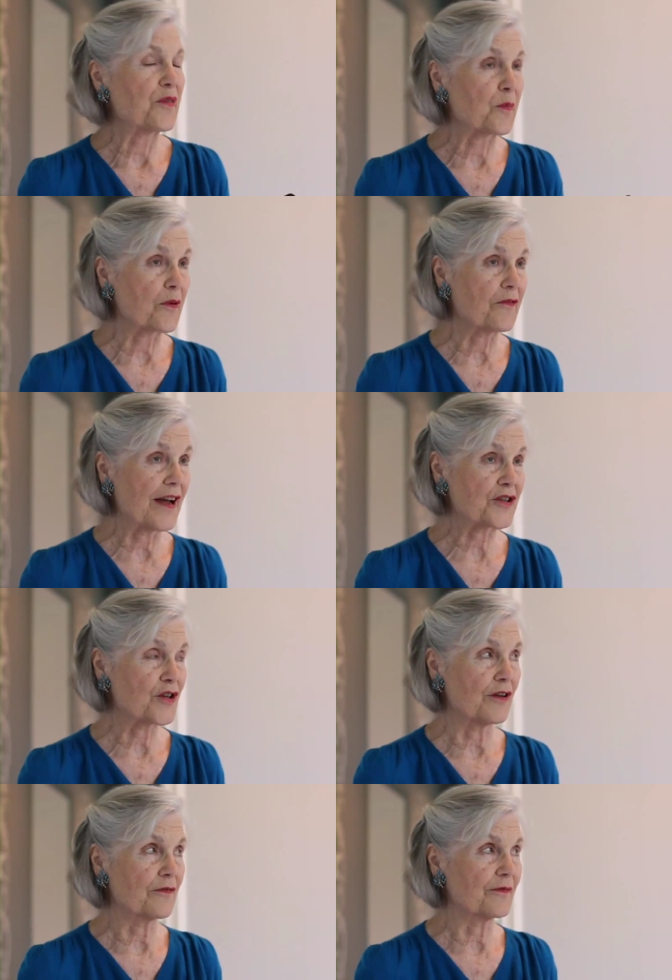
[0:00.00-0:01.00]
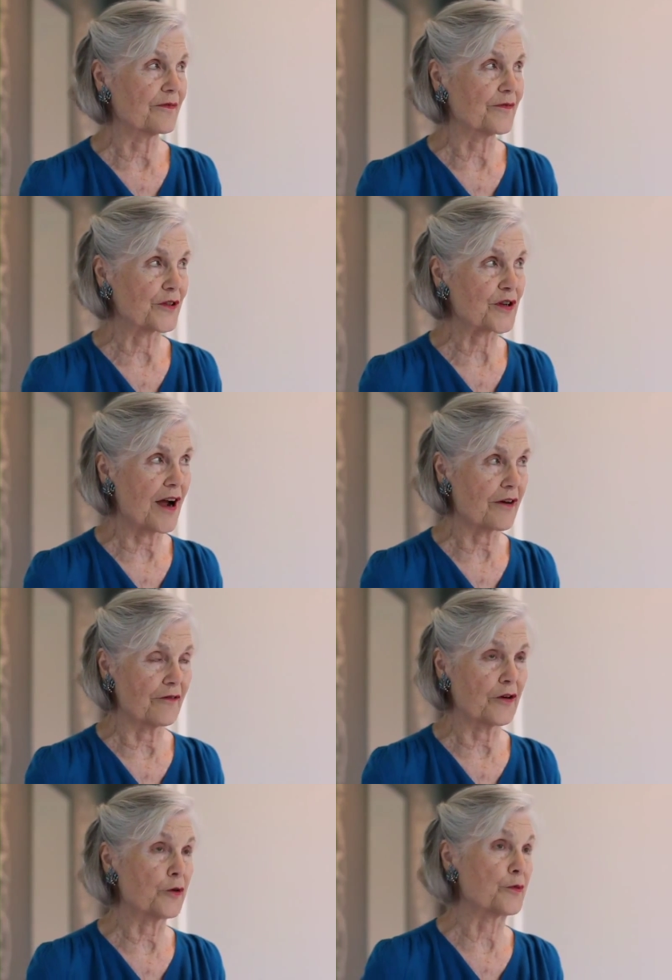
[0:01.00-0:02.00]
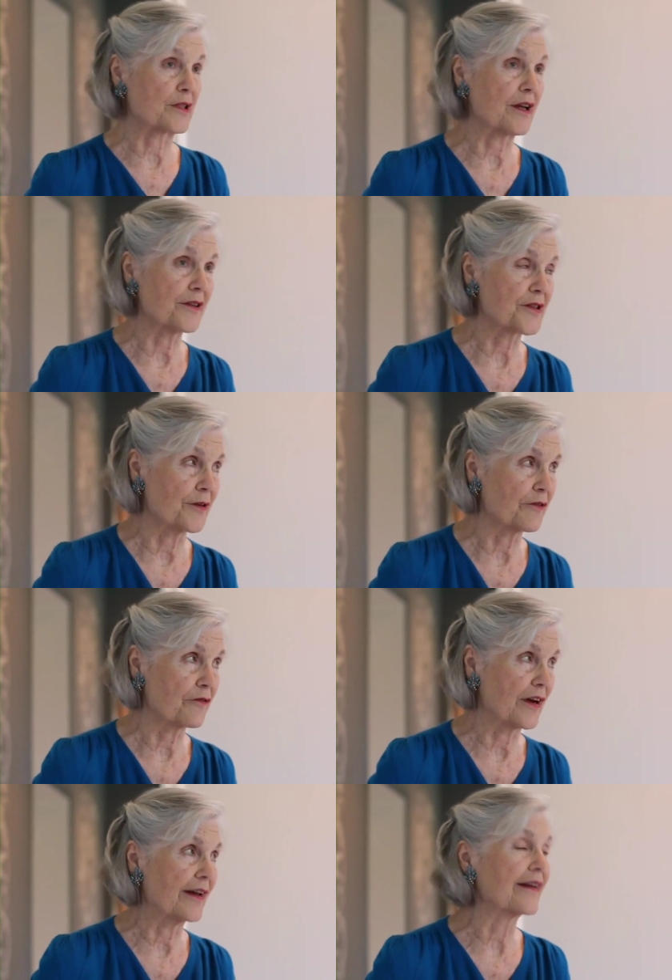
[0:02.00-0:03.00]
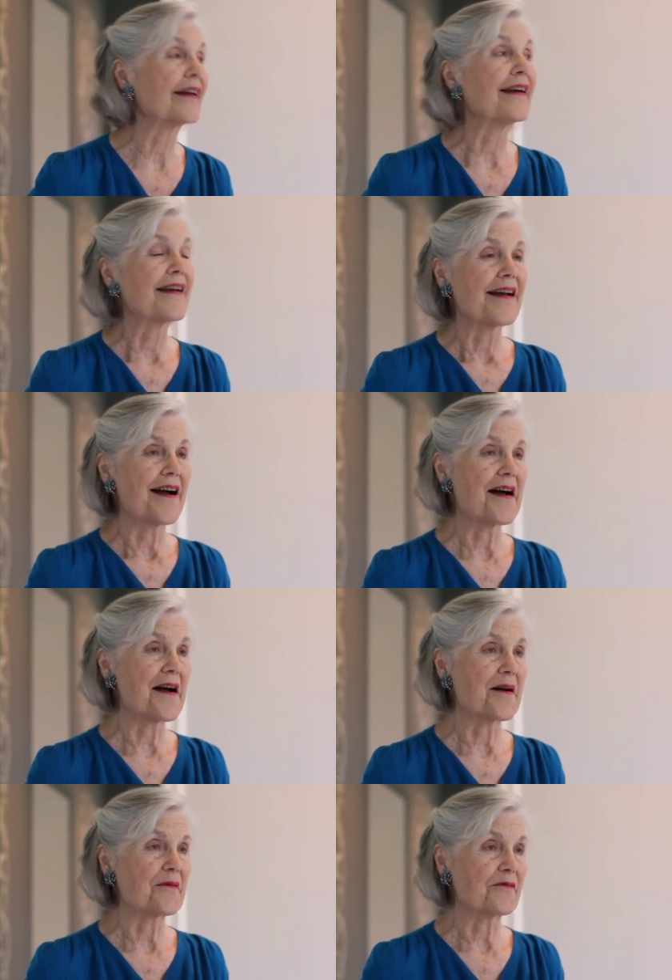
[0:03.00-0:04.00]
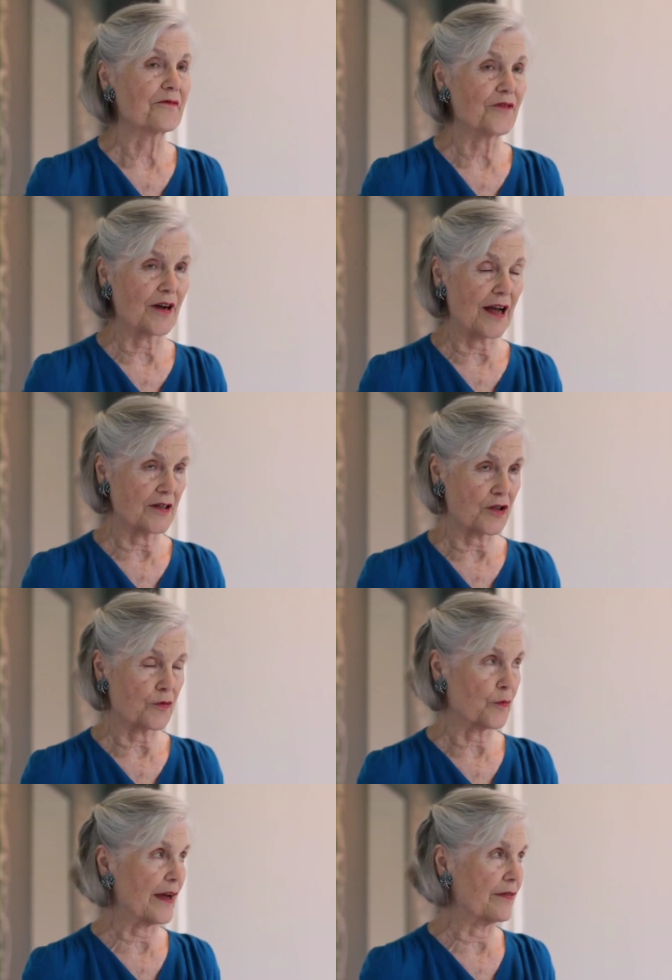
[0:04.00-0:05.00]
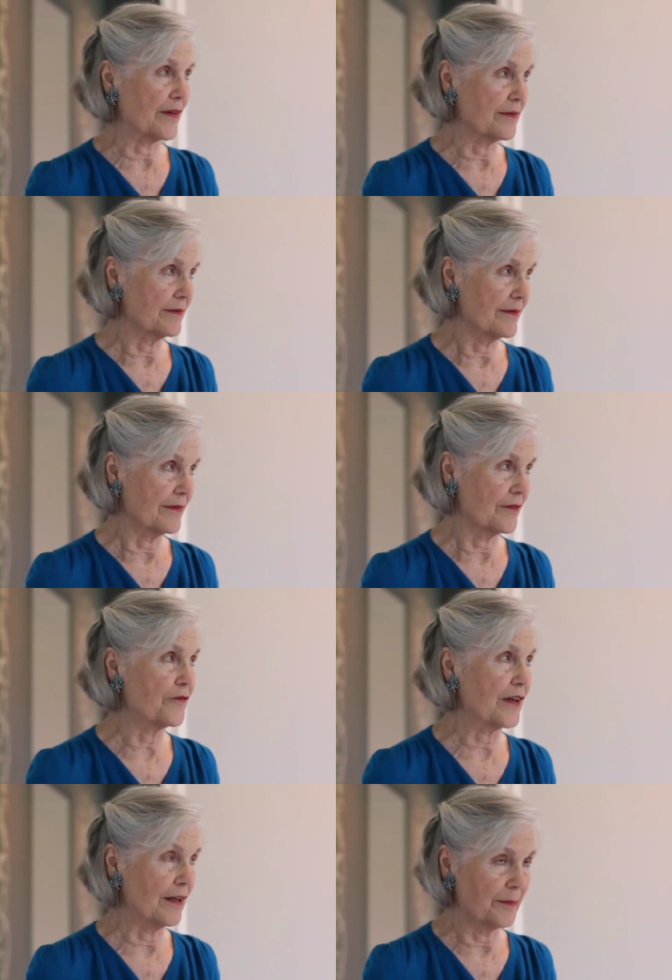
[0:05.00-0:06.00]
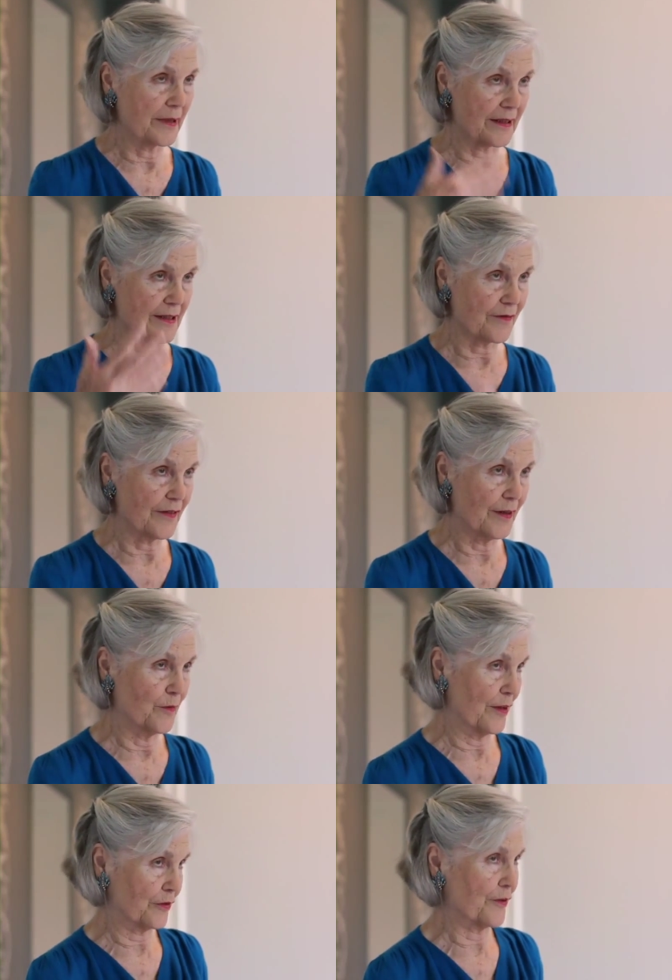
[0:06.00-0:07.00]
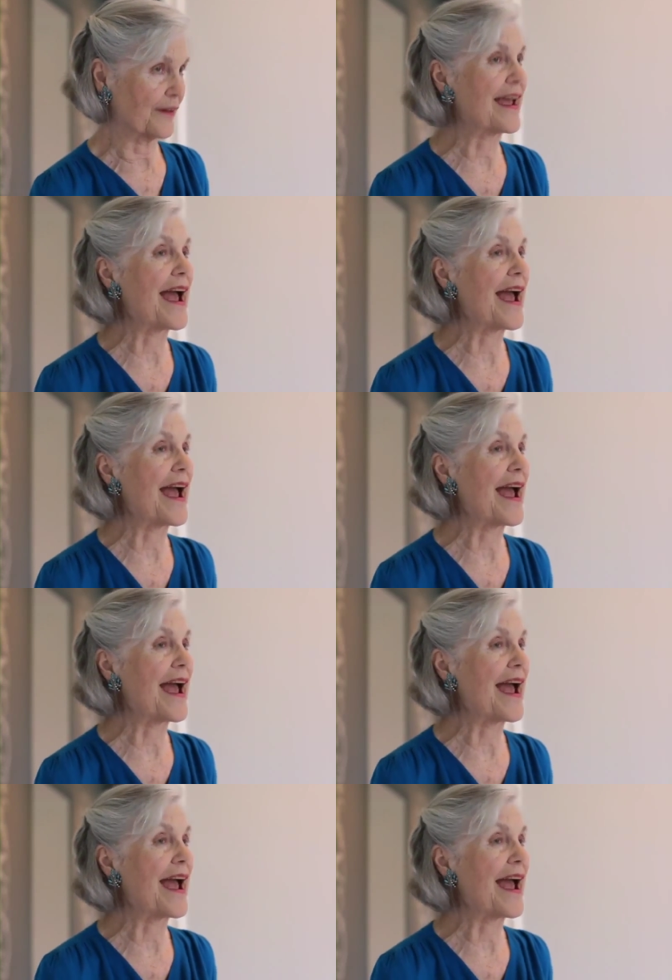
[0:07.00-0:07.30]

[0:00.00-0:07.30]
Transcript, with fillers: The professional photographer, who was also a friend, uh, forgot to thread the film because the film went through the